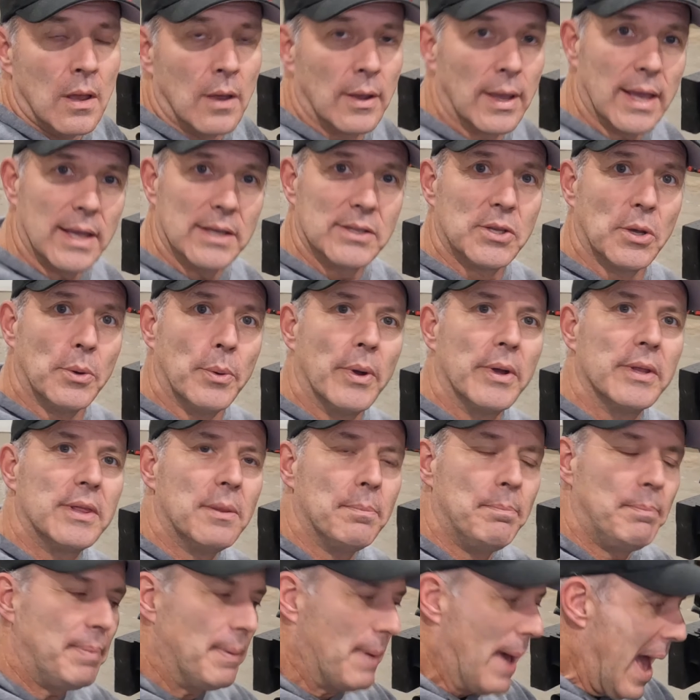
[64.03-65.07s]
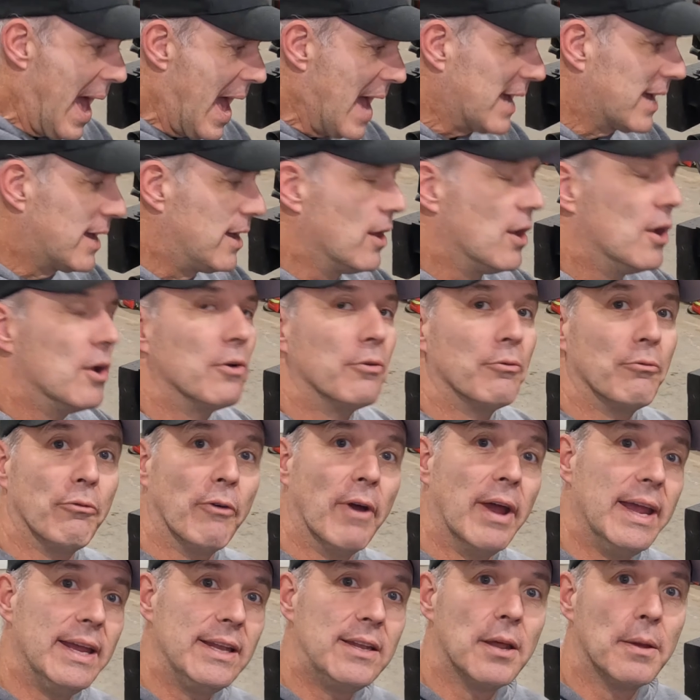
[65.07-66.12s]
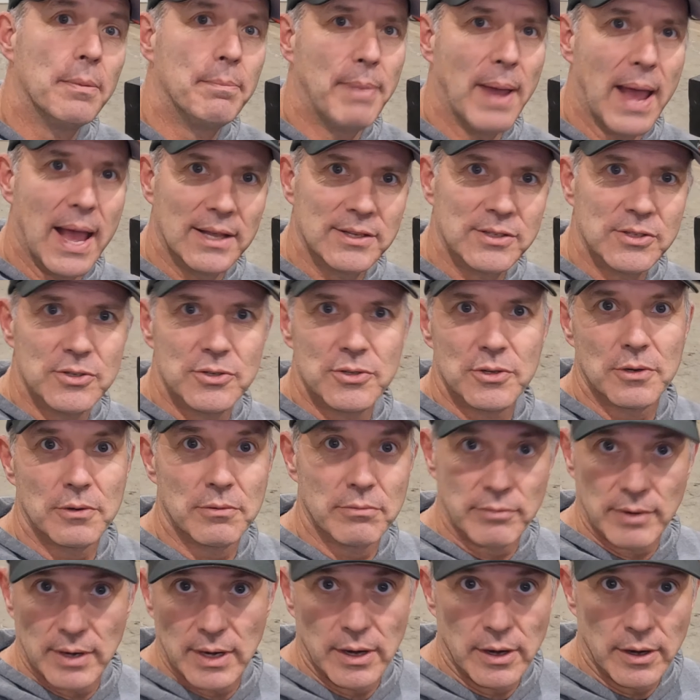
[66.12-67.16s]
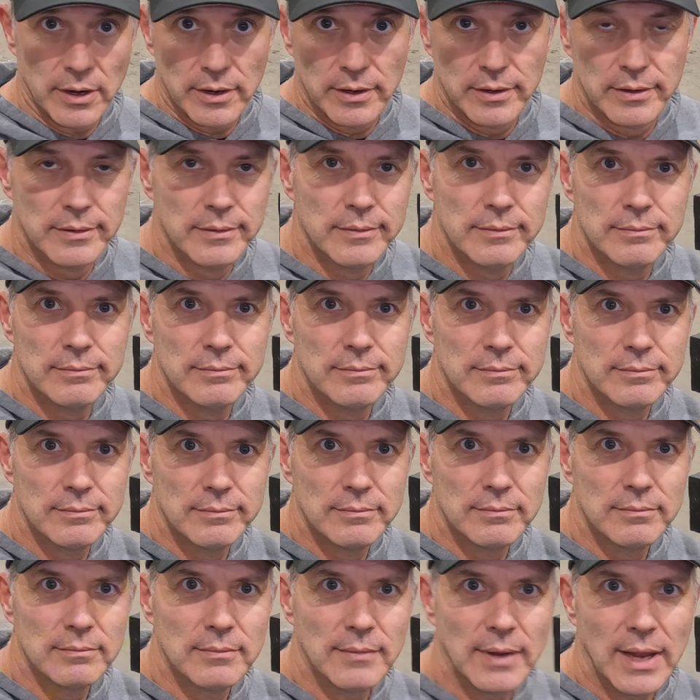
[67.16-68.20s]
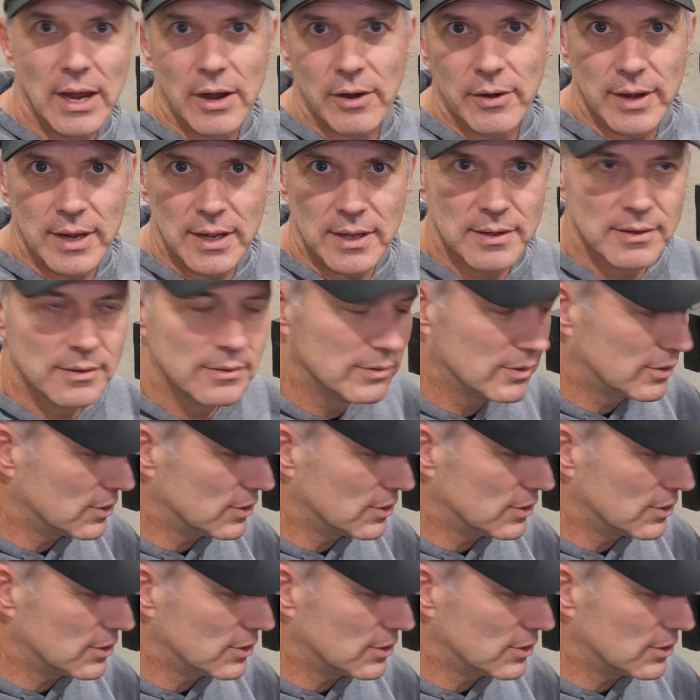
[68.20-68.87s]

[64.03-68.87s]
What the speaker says: Okay, so we're at the back right passenger rear area.